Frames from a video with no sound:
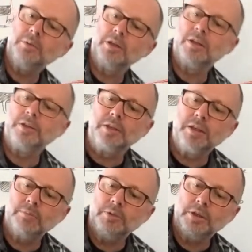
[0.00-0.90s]
an eye on the
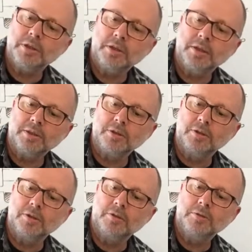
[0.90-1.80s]
temperature, that's
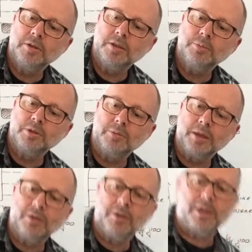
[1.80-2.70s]
gone off, let's put that
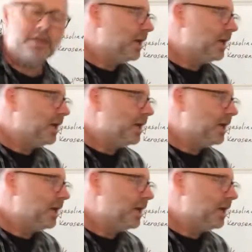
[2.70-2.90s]
back on again.